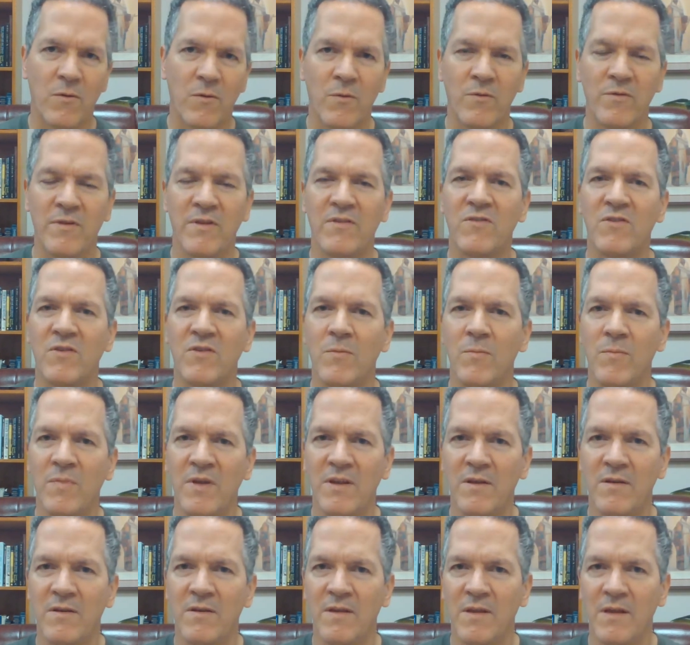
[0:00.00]
or this
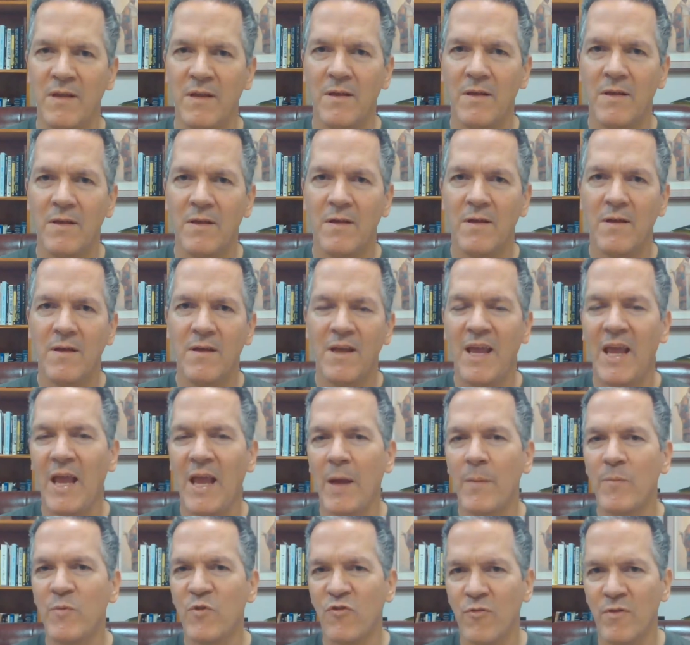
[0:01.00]
timidity
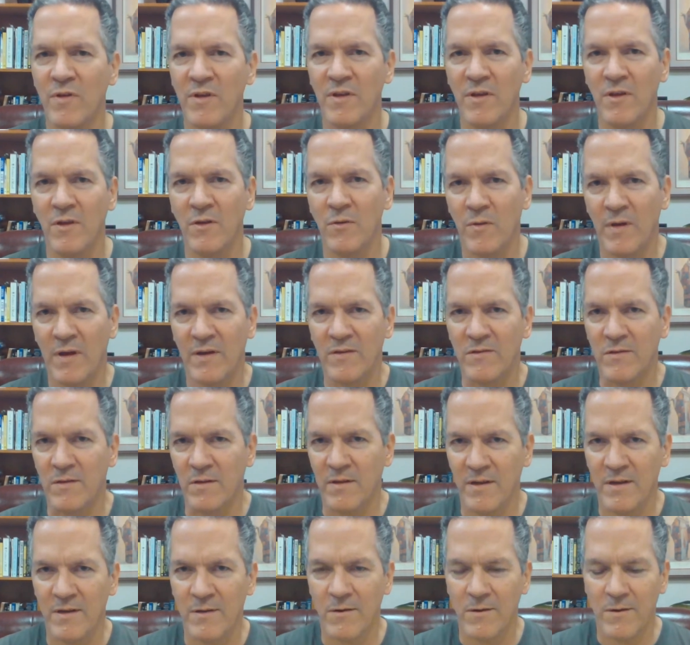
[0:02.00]
hamstring you as a
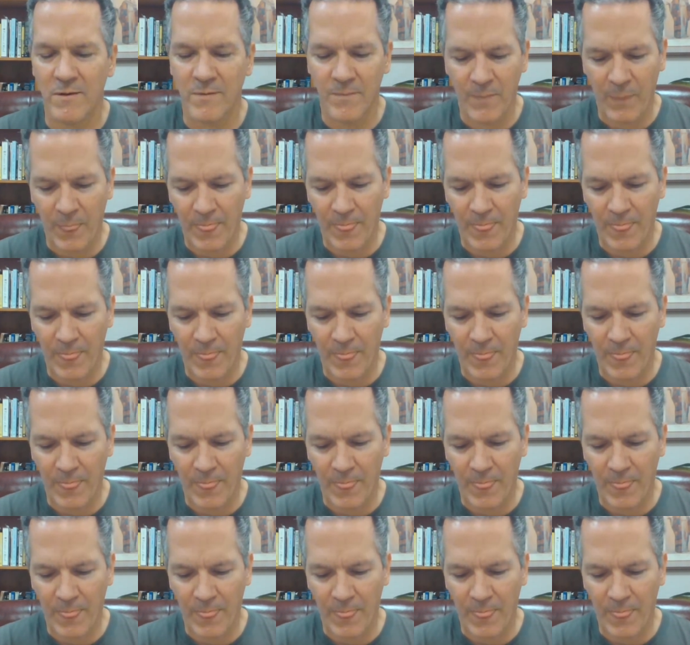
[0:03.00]
leader.